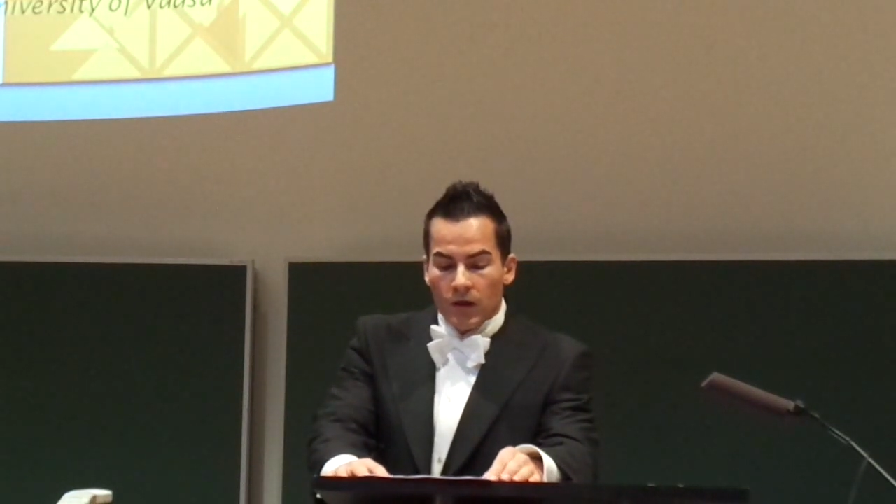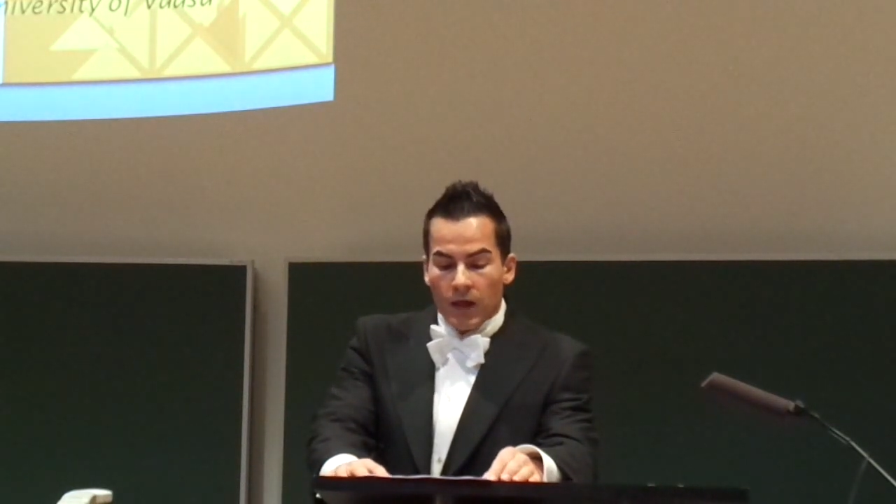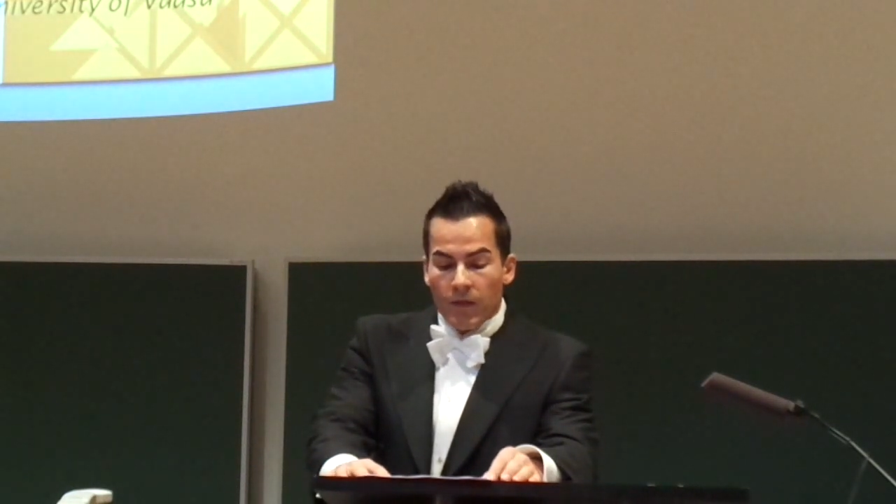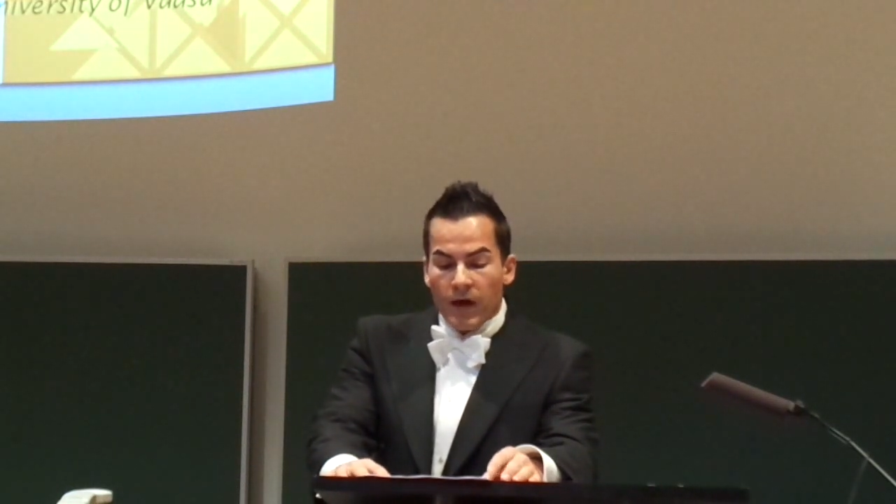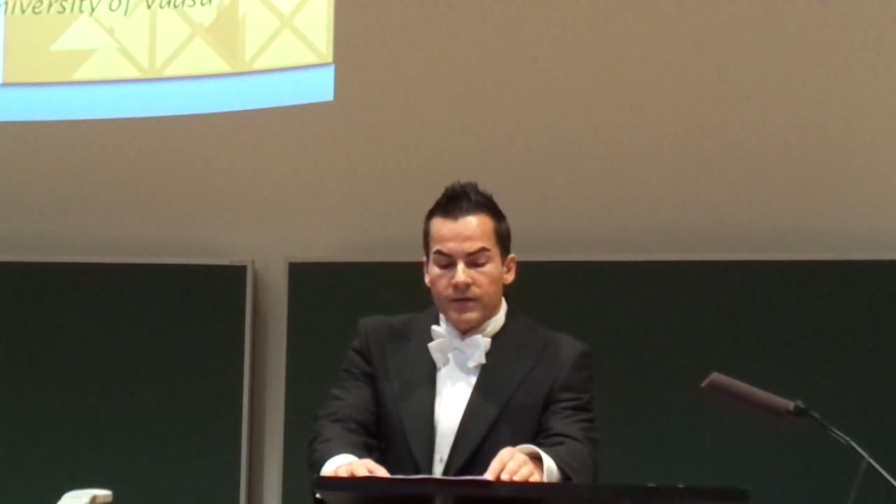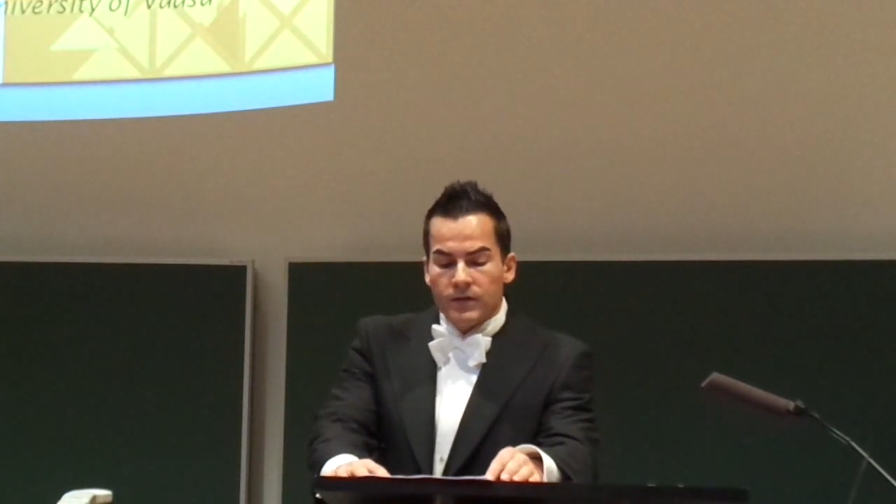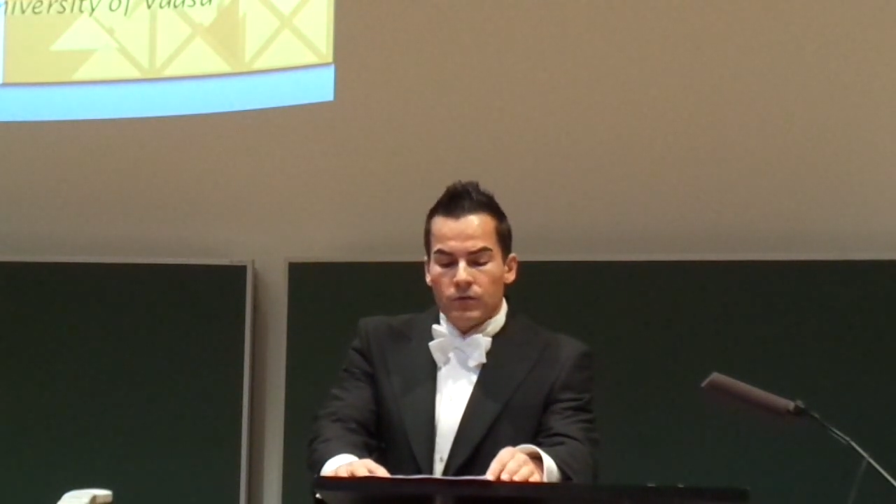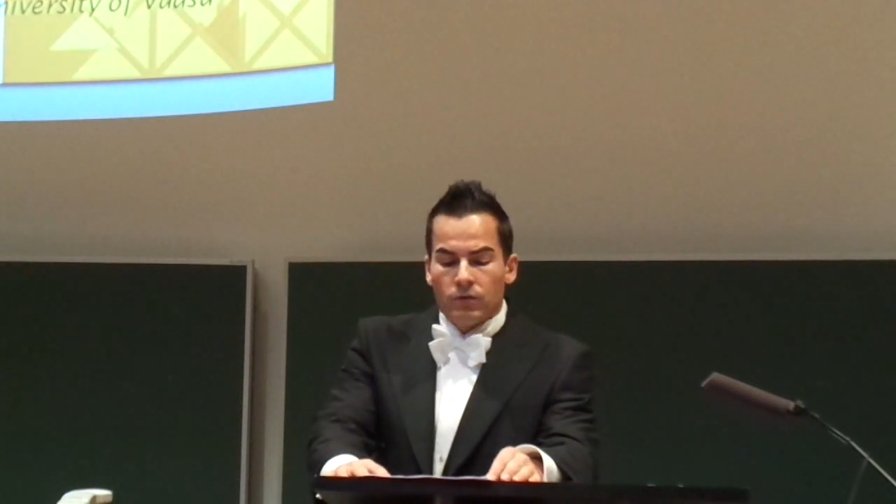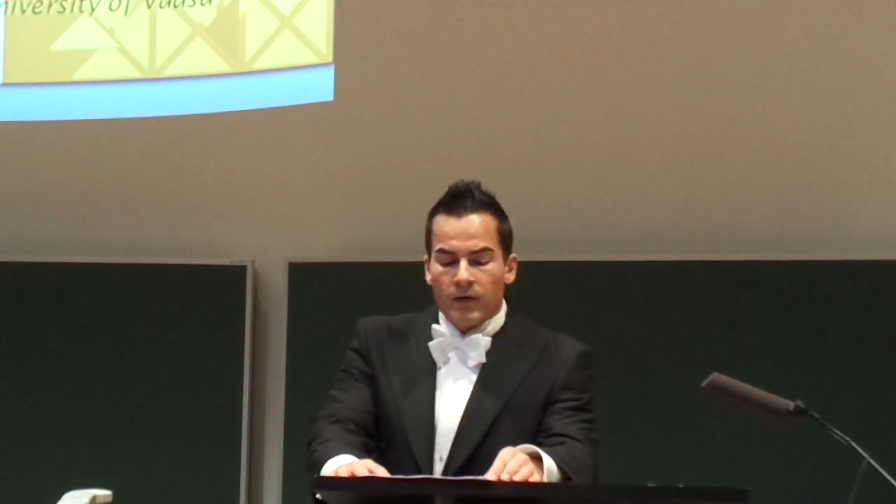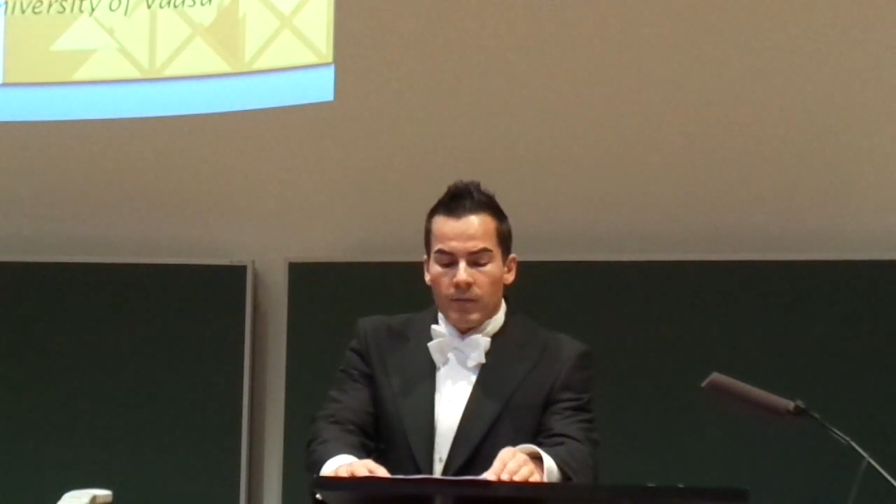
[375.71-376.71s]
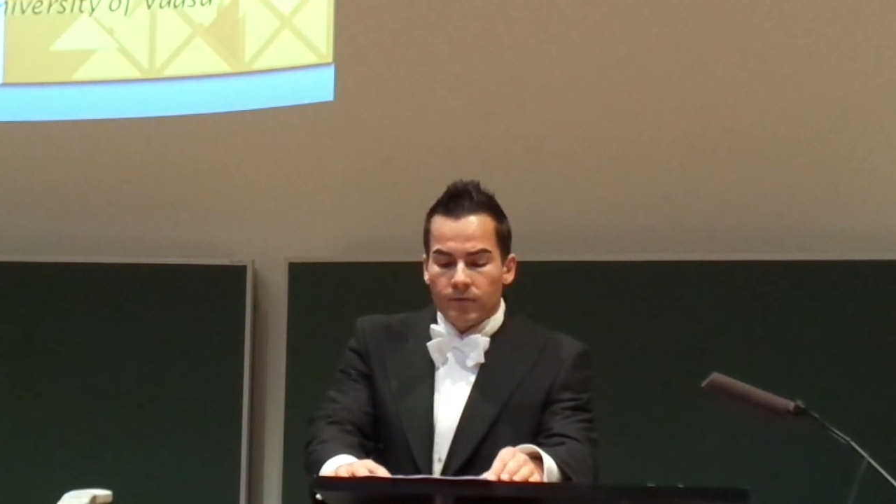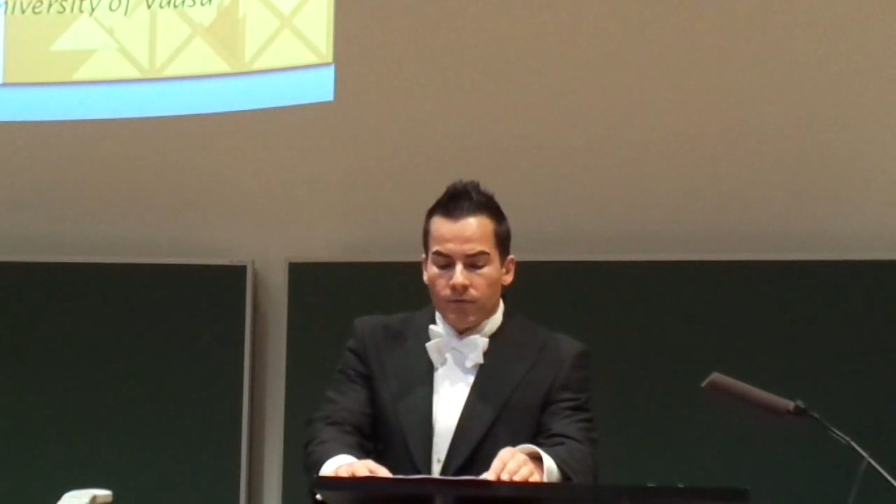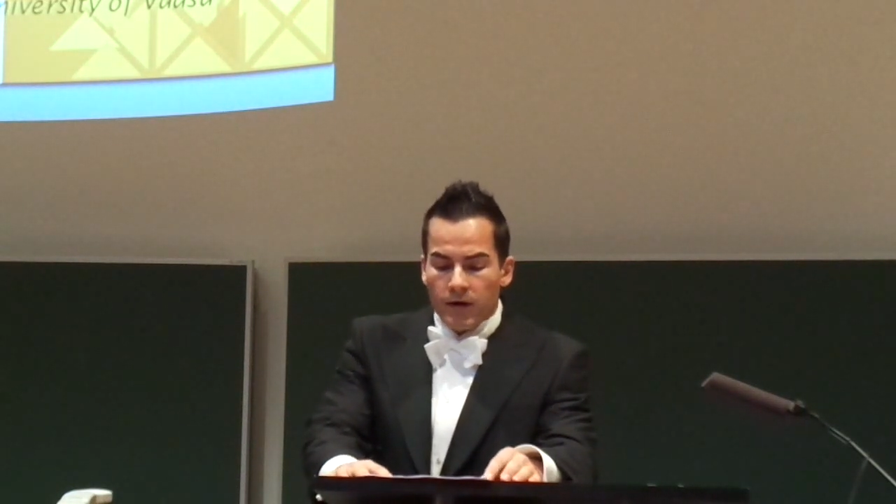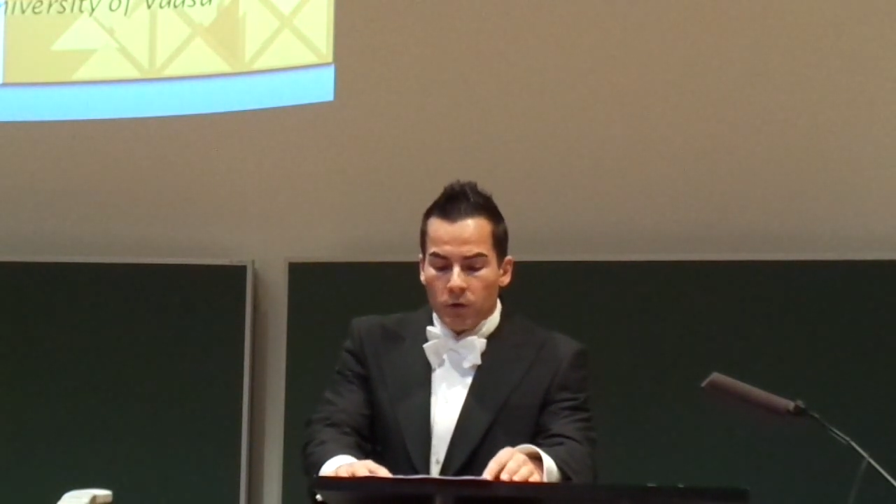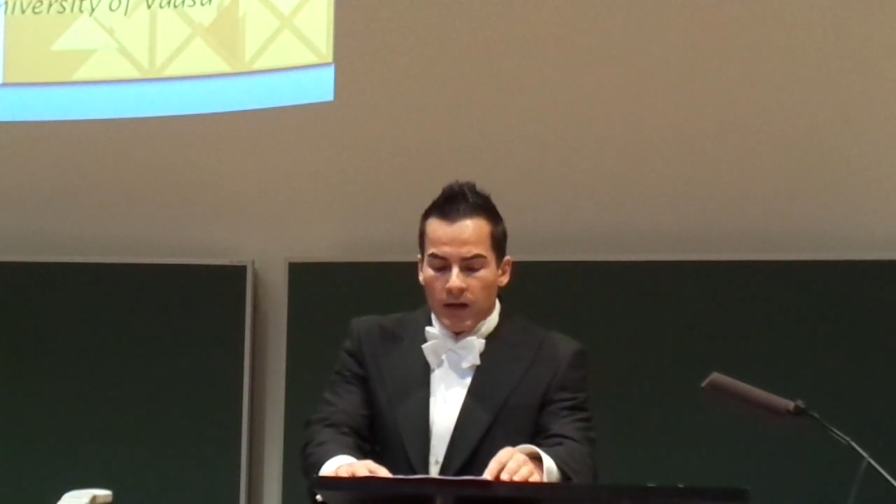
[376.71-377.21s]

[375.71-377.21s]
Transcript: In 1992, Palmer and French